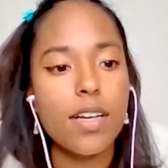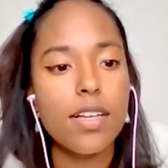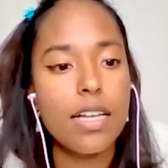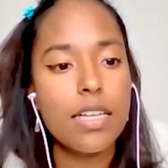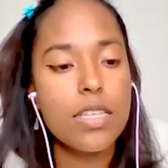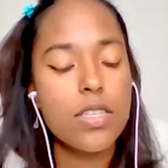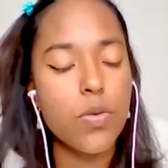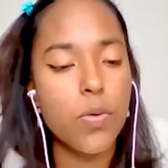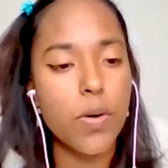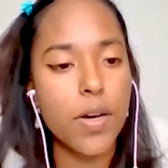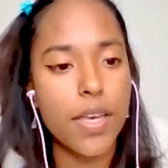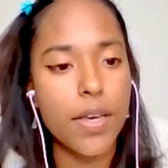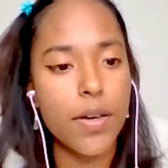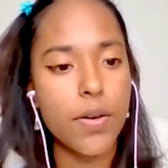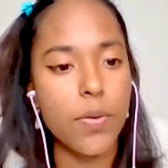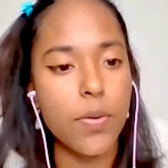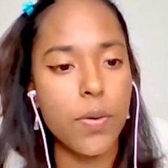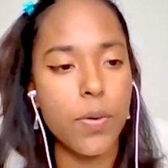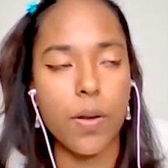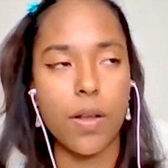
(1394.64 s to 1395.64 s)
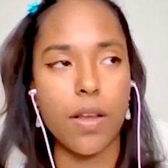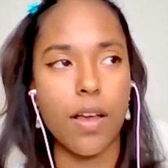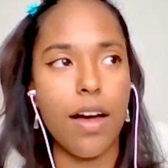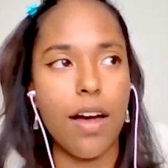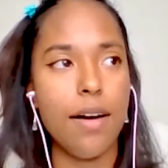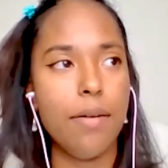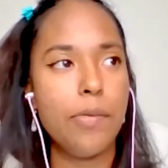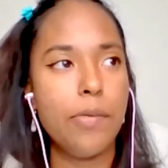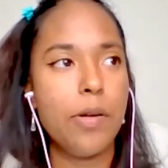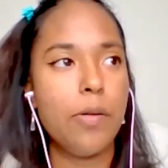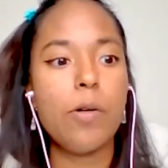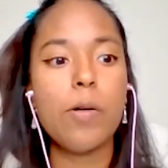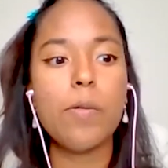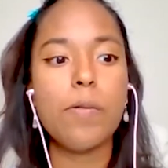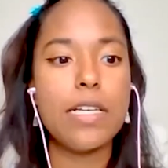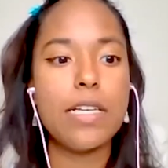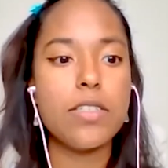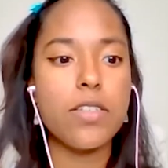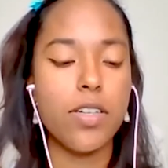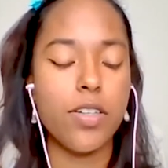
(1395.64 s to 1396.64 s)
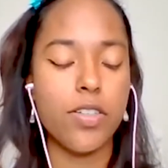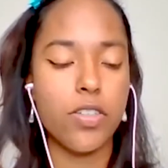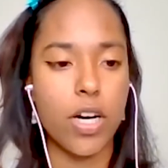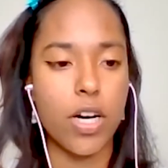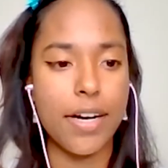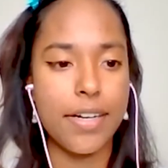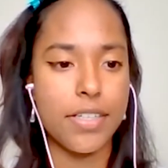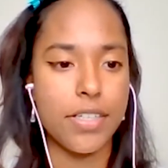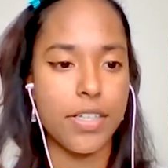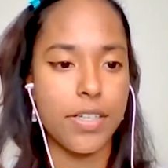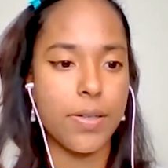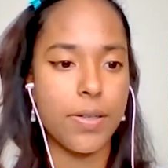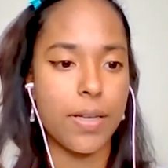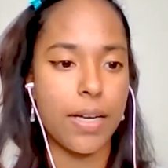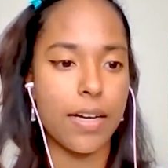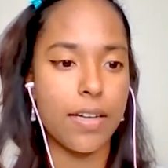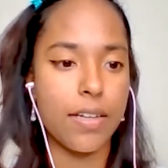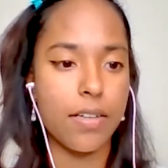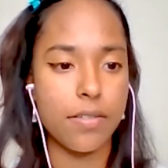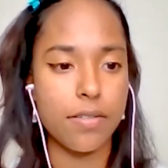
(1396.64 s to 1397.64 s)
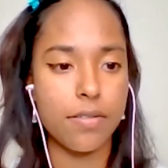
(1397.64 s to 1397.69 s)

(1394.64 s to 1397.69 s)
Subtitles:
That's really cool. In what ways are you trying to do that?